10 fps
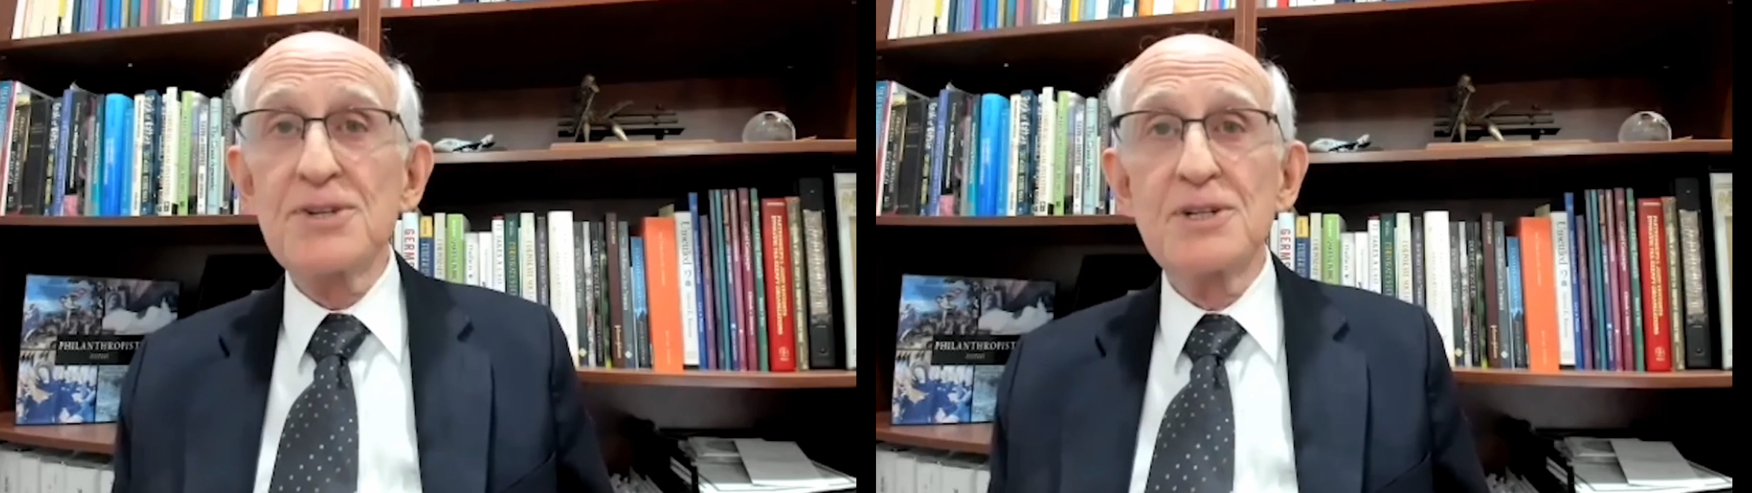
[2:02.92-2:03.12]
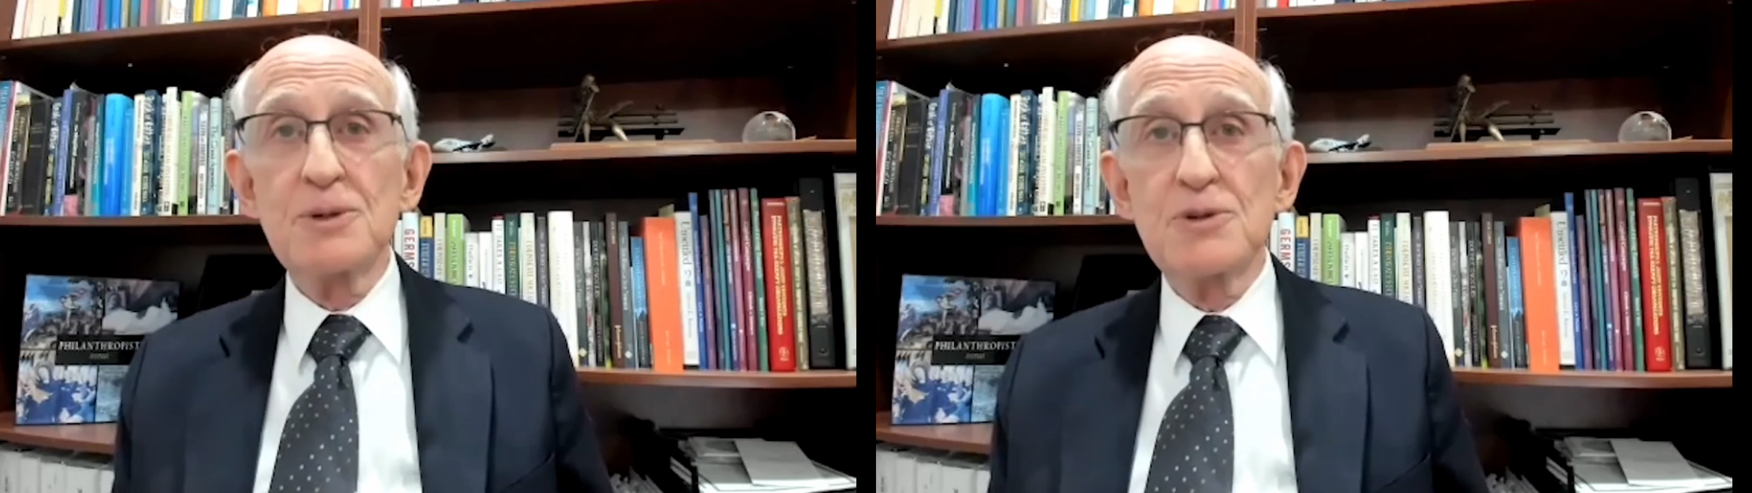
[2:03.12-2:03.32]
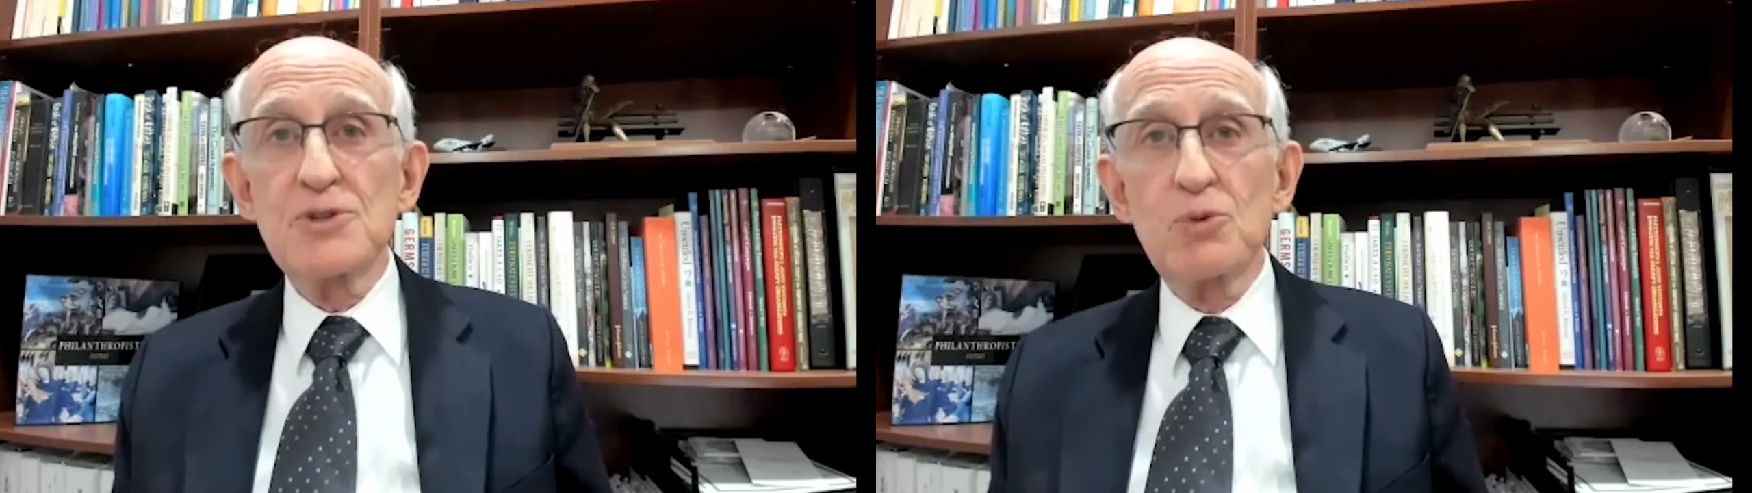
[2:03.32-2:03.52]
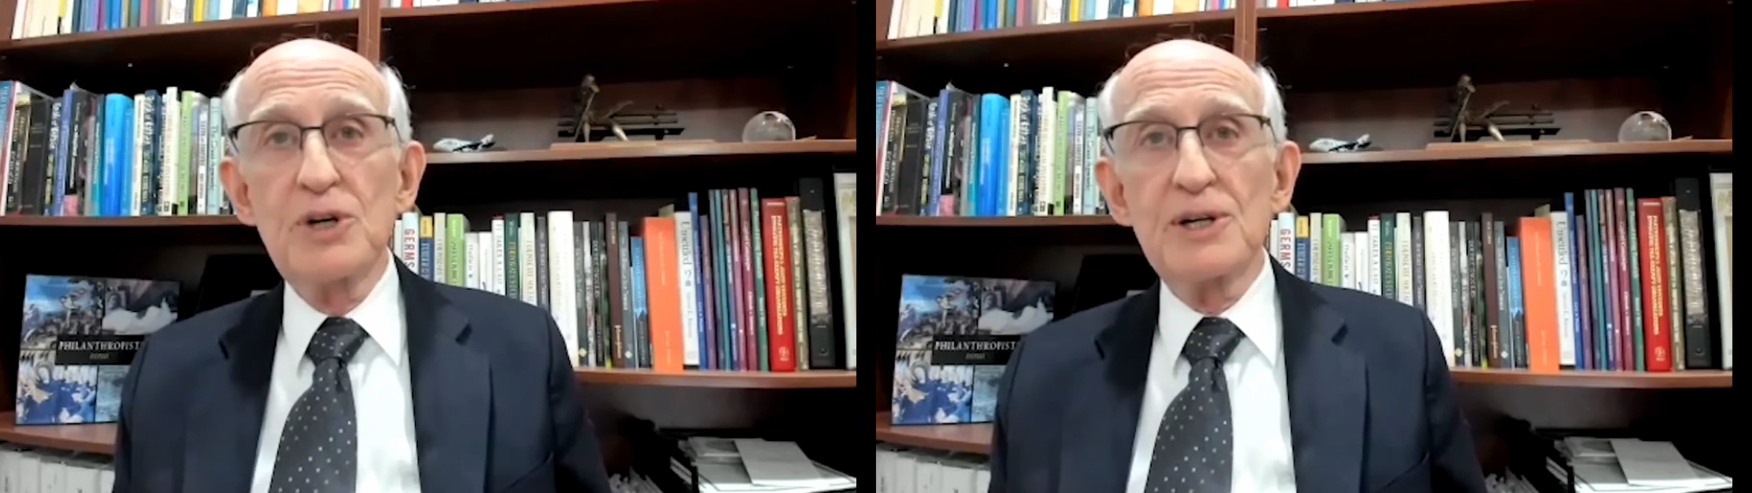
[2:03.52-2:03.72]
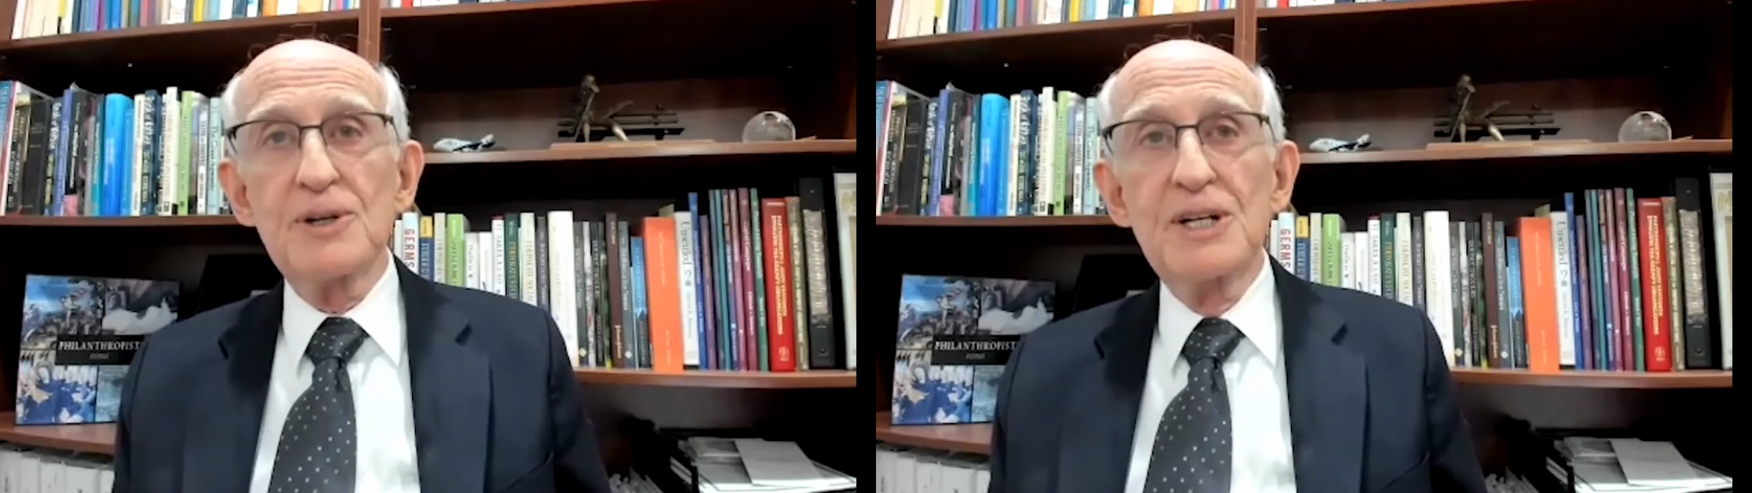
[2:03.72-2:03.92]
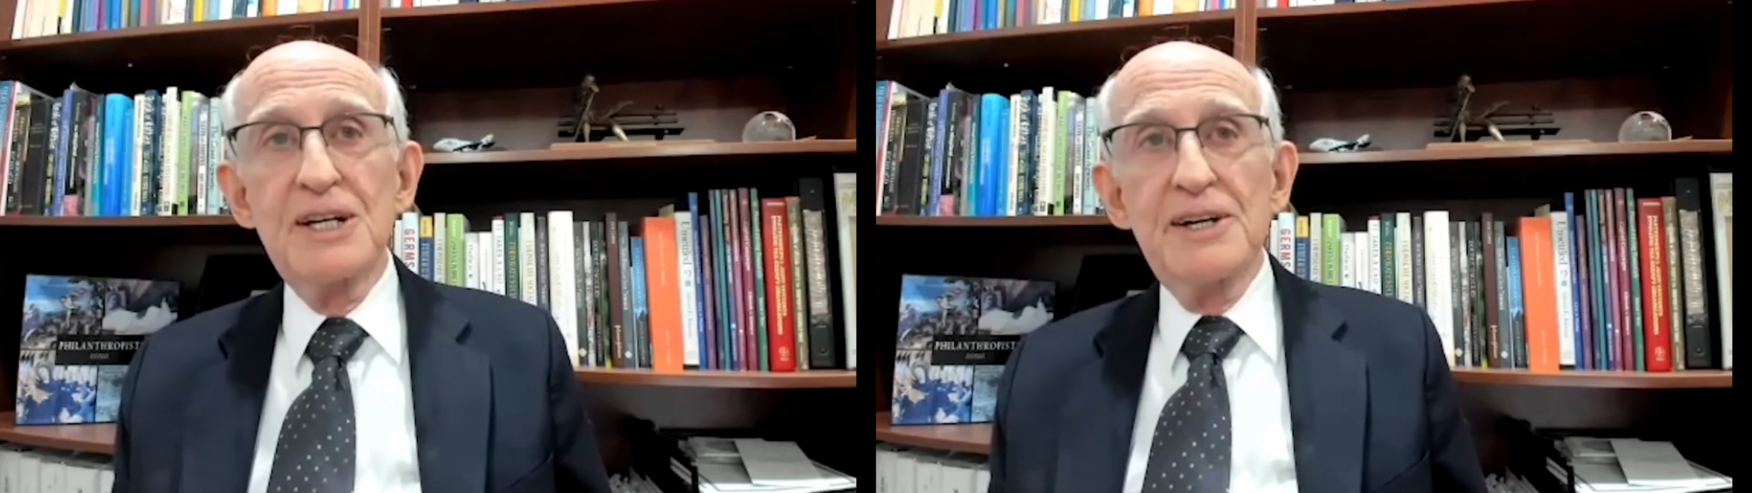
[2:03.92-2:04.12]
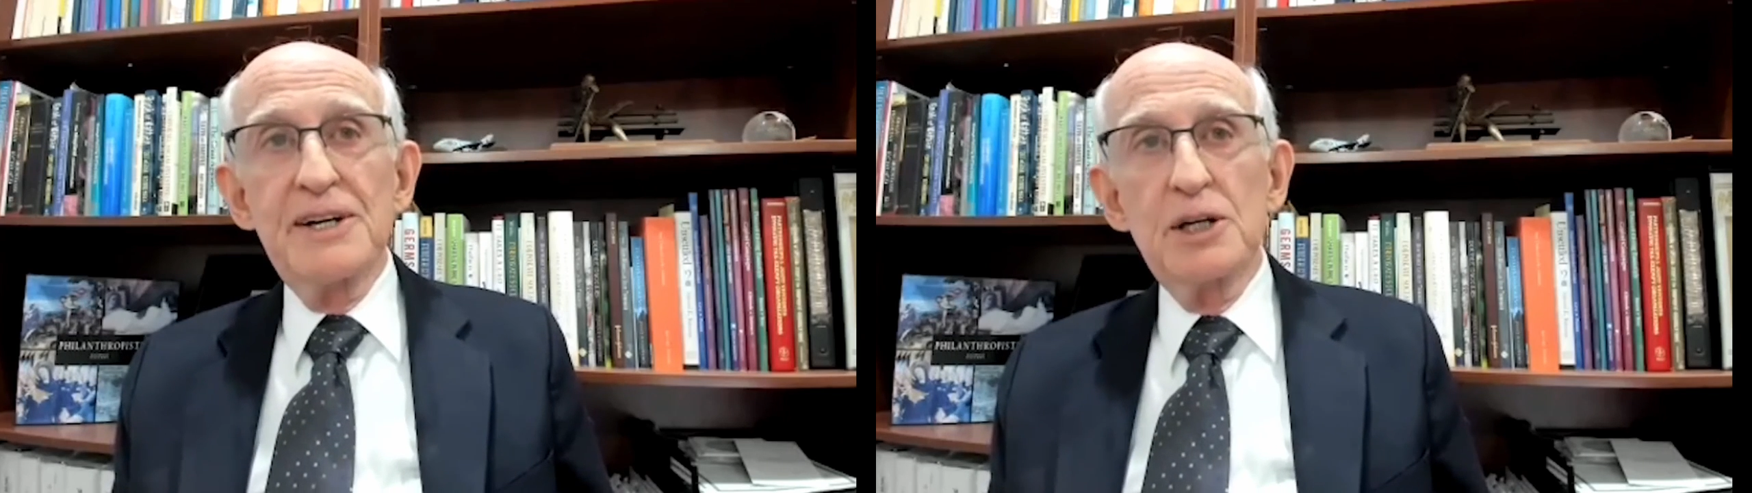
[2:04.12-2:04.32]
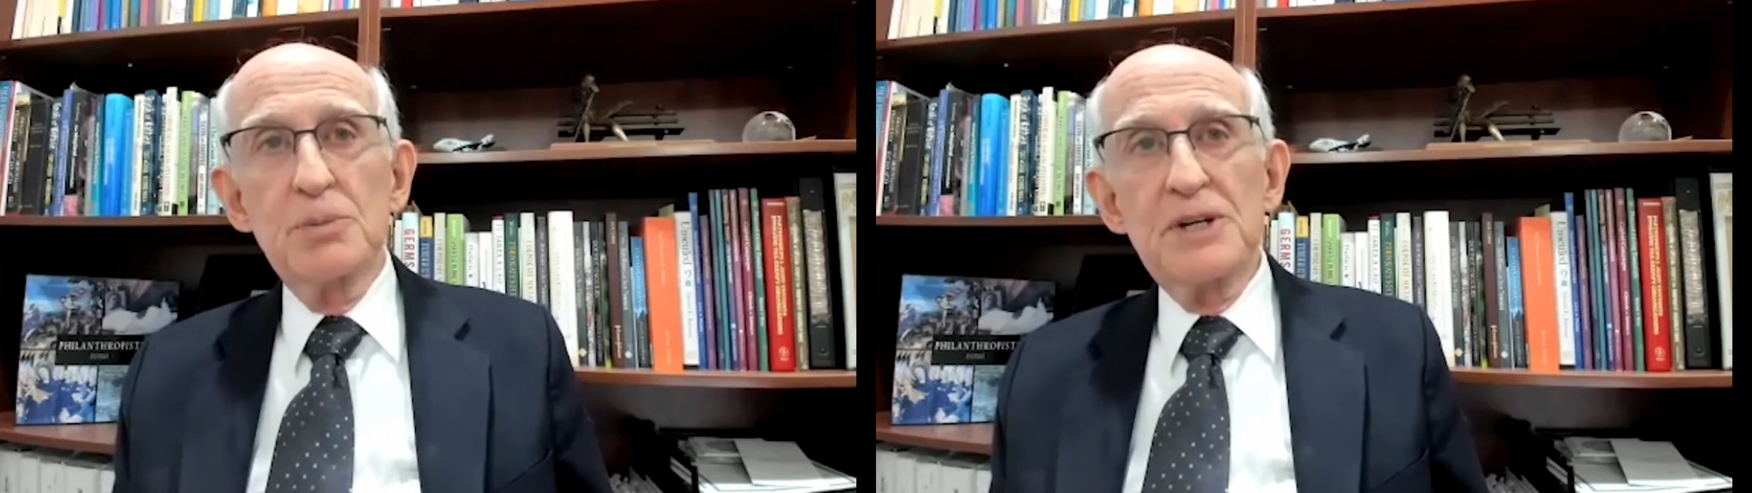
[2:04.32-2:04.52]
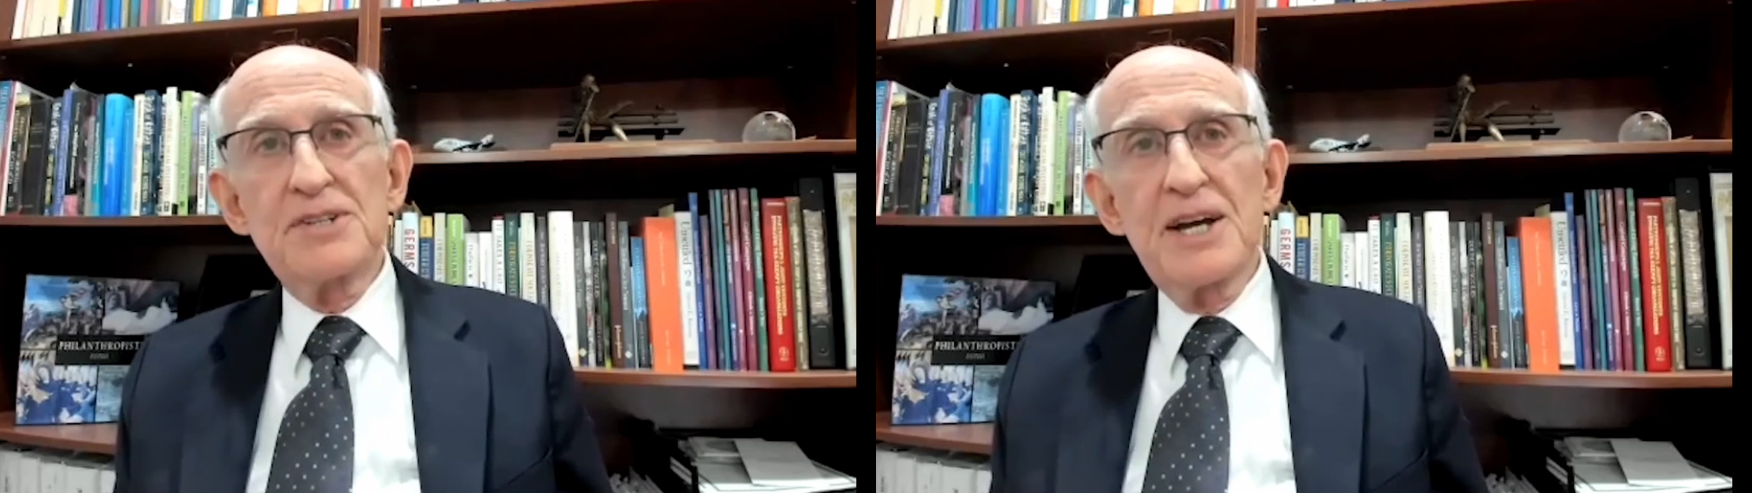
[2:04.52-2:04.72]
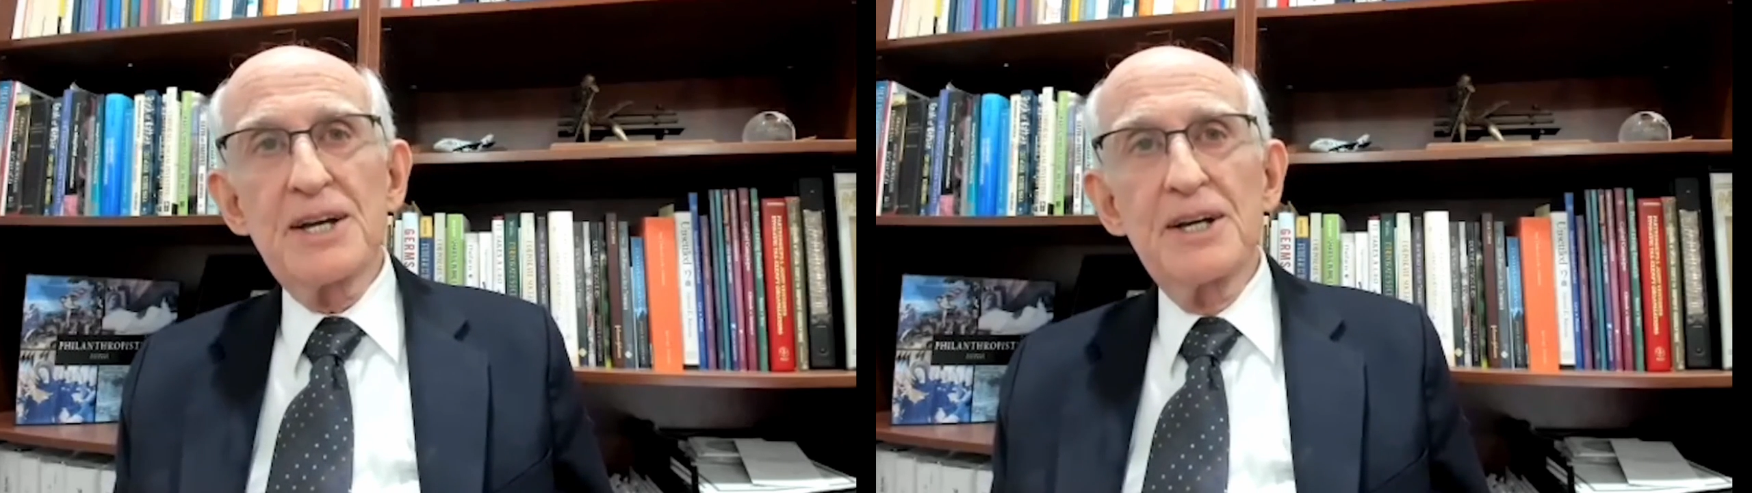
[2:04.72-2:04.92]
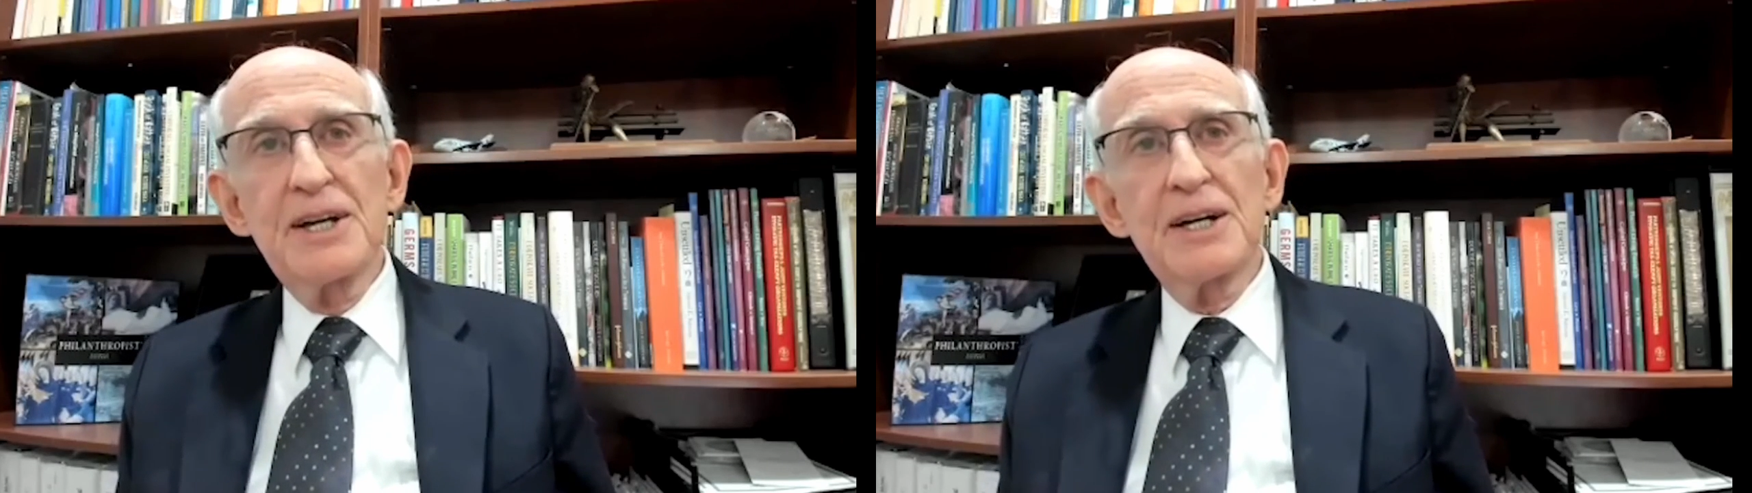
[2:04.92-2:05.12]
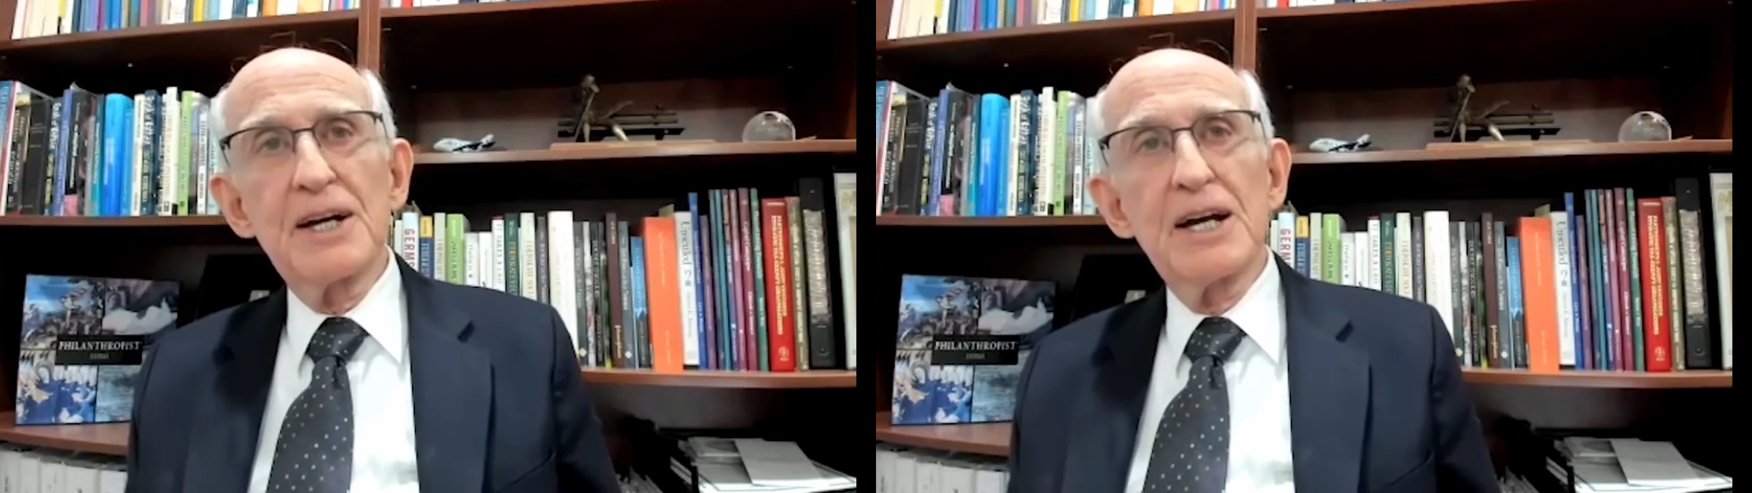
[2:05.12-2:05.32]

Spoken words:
into his will, he'll be taking